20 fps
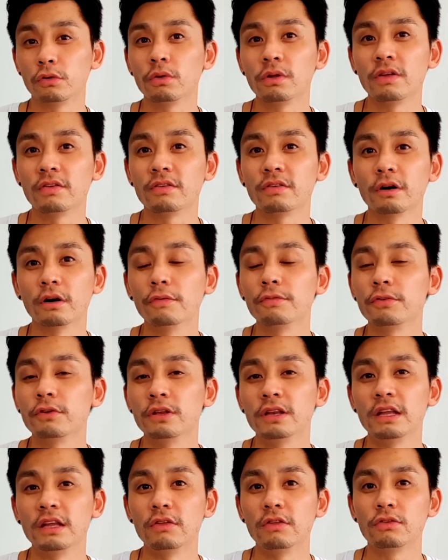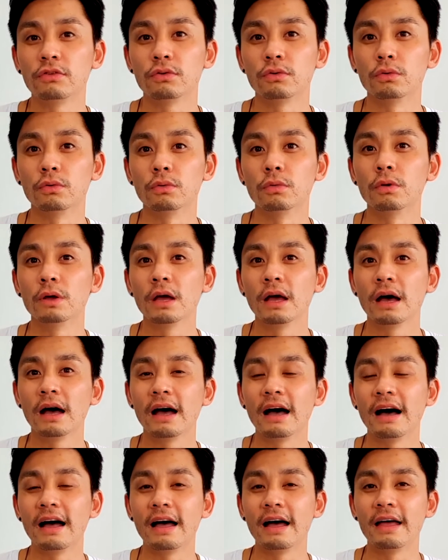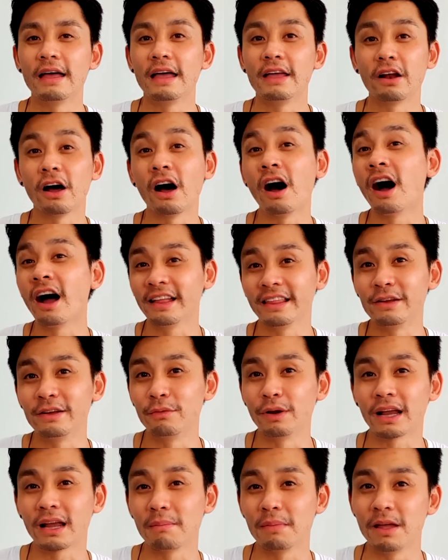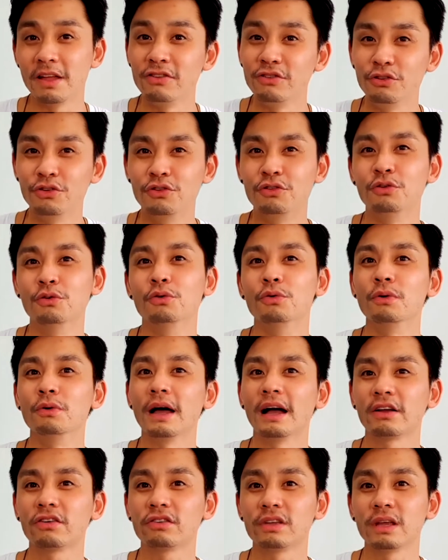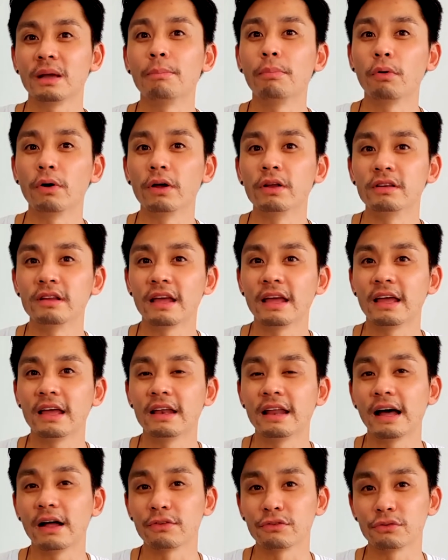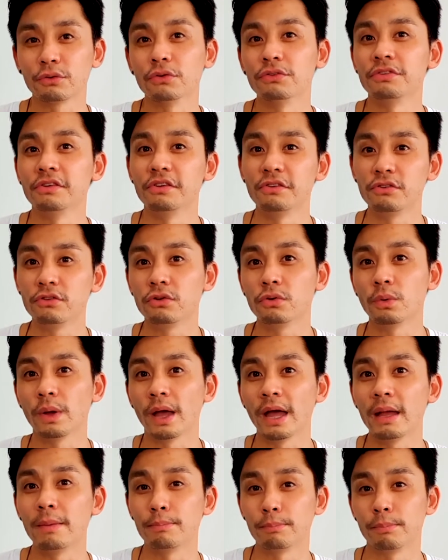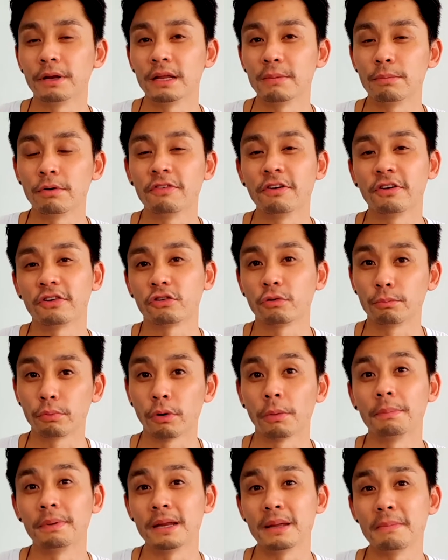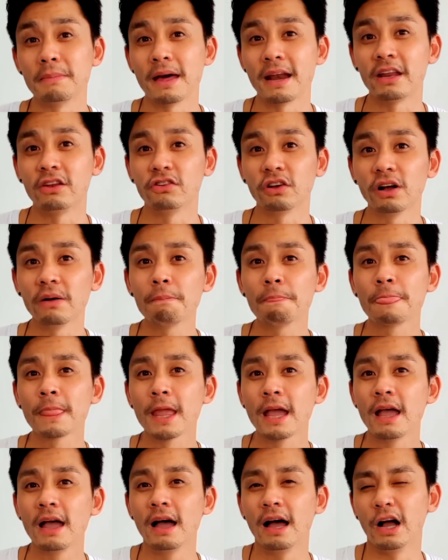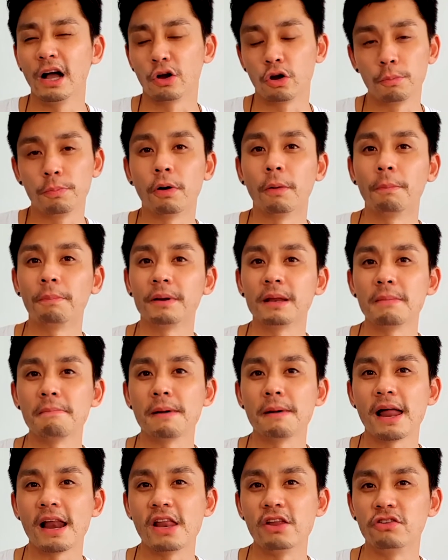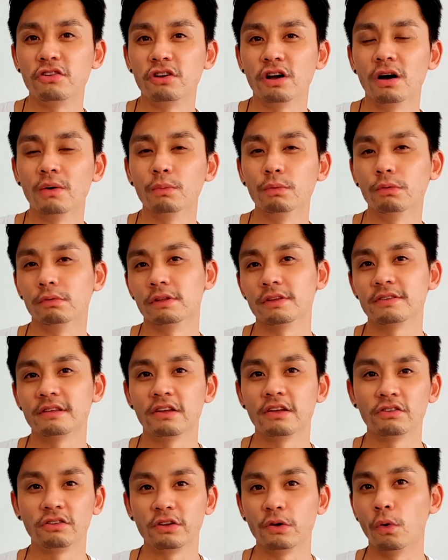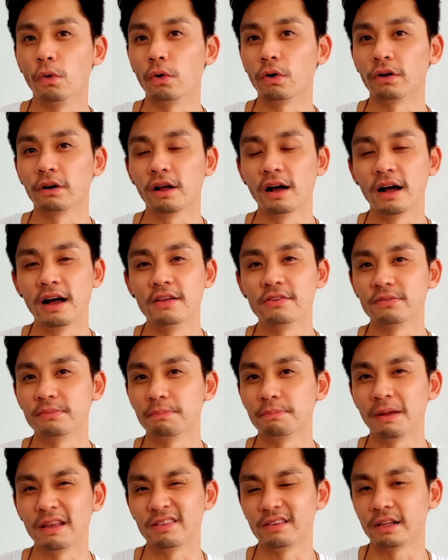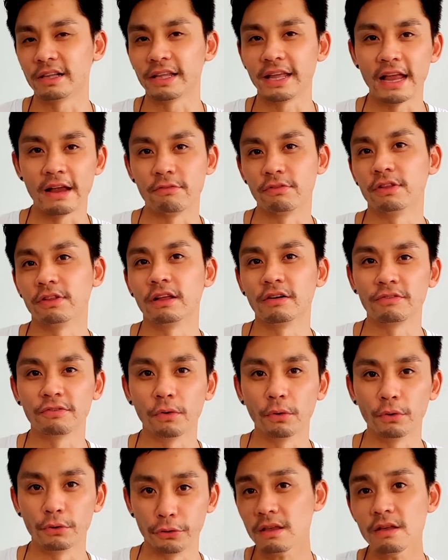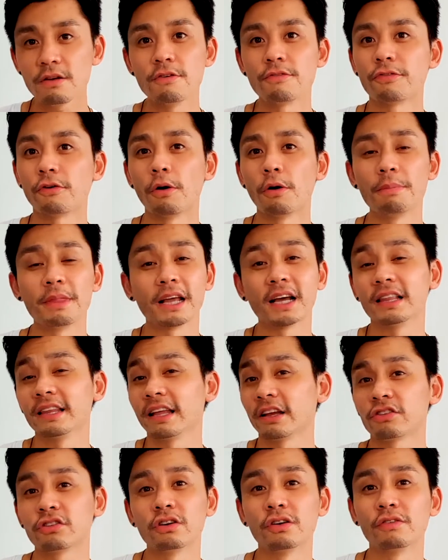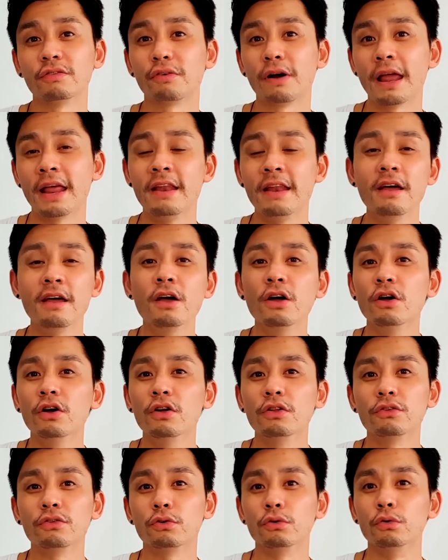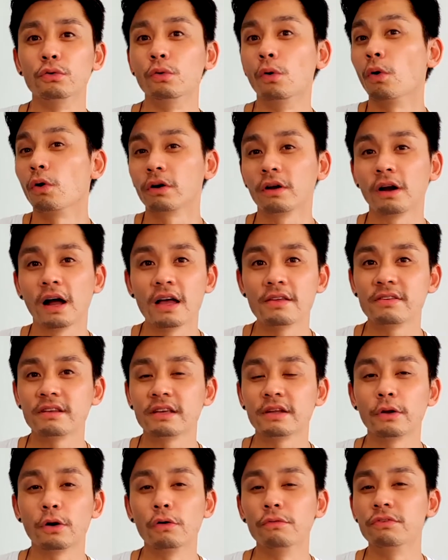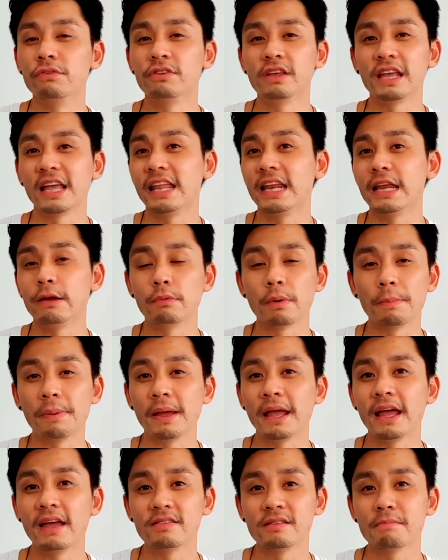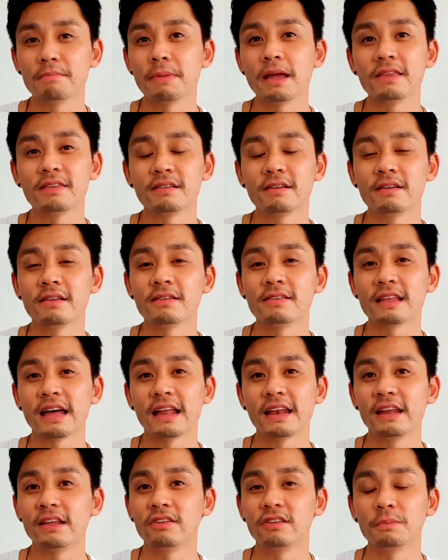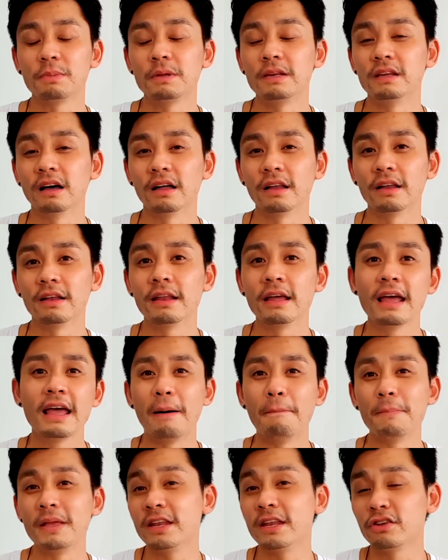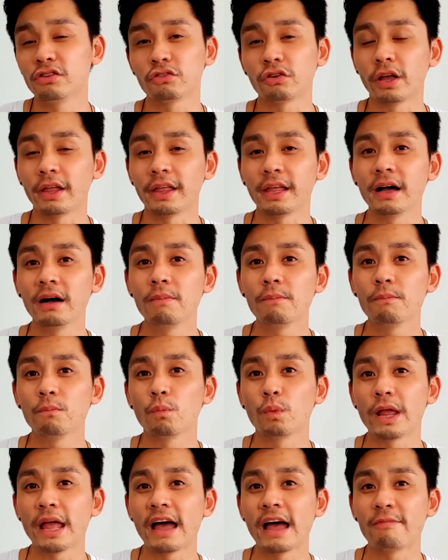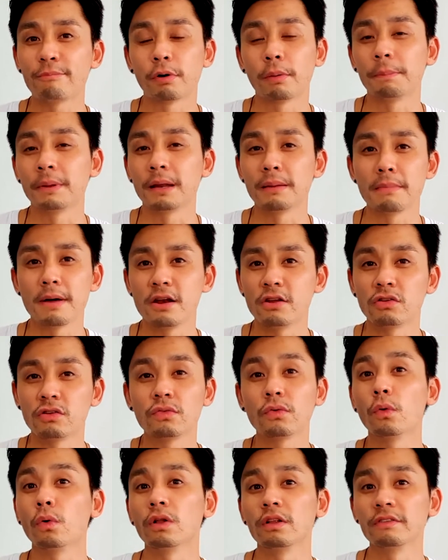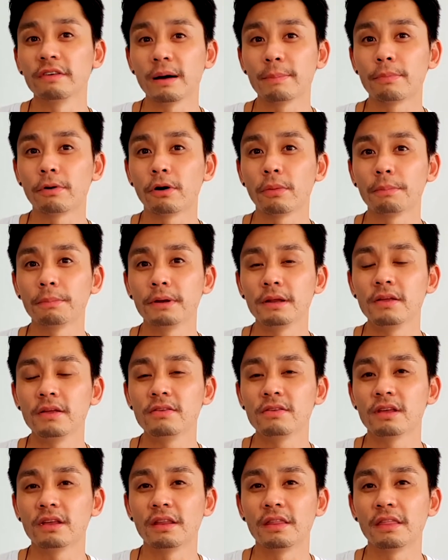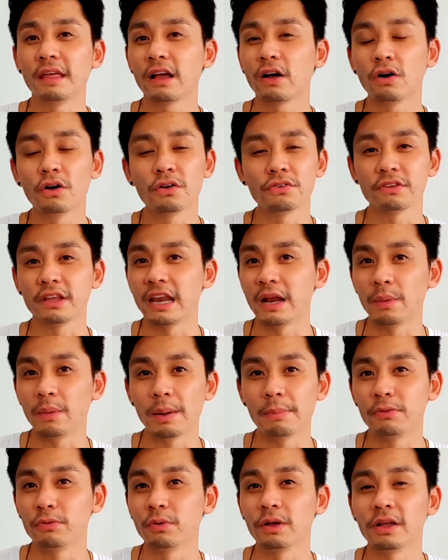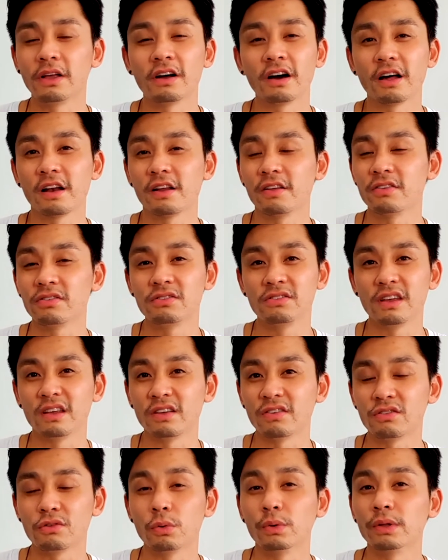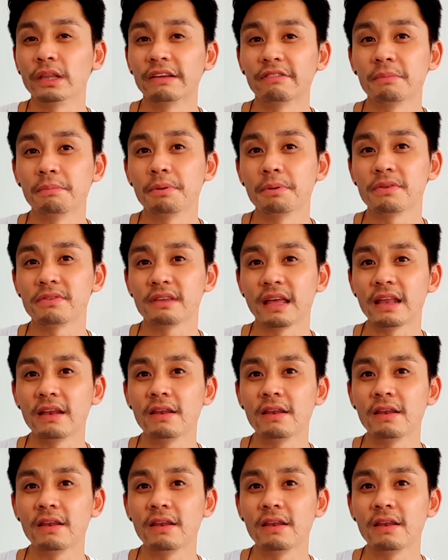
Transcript: yourself, you need to and I highly recommend you to actually appoint and outsource this to a professional property manager. A good property manager will essentially organize basically everything for you, from the collection of rent to organizing and overseeing any repairs and maintenance that needs to be done. In Australia, we have property managers for all of our properties, and they cost anywhere between kind of 6 to 11%